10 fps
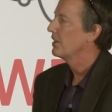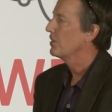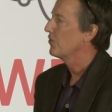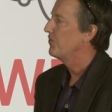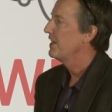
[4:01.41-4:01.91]

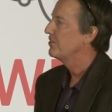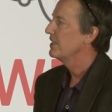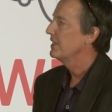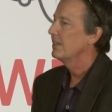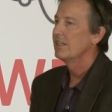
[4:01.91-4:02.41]
they're
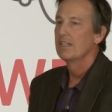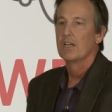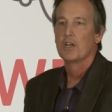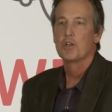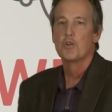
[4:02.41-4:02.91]
facing
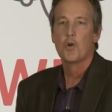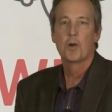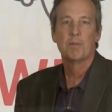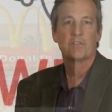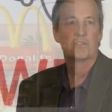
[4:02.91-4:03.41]
an
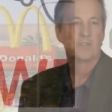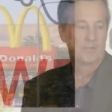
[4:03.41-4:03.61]
enormous,